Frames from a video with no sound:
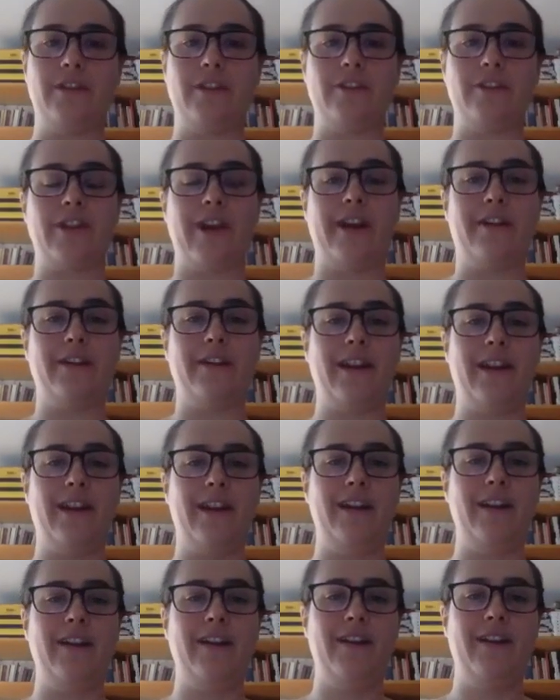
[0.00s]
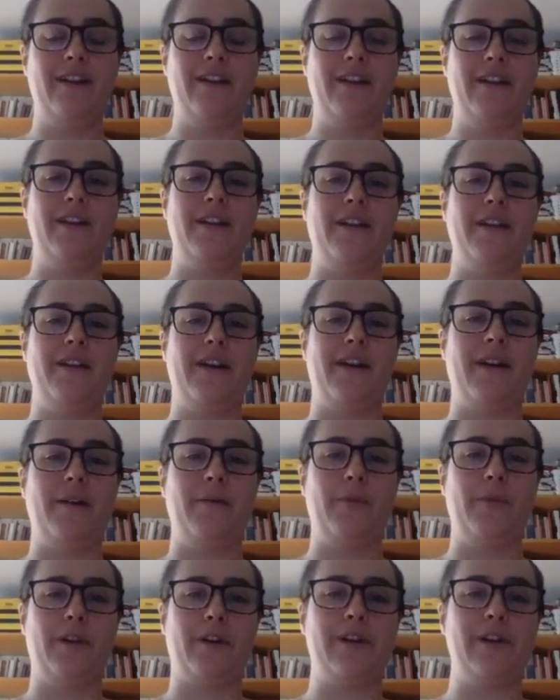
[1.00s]
in childcare.
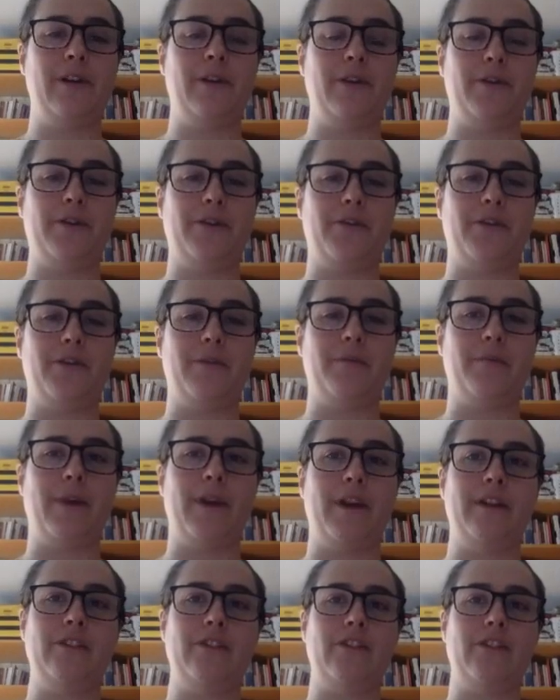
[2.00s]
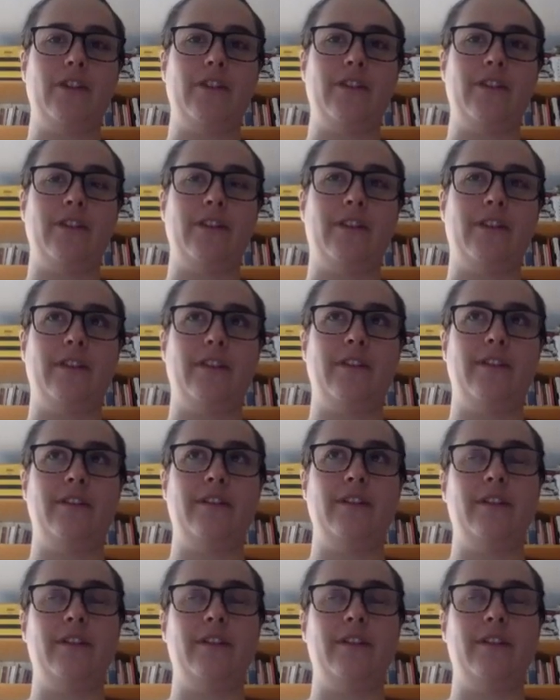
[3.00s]
We were closed from March until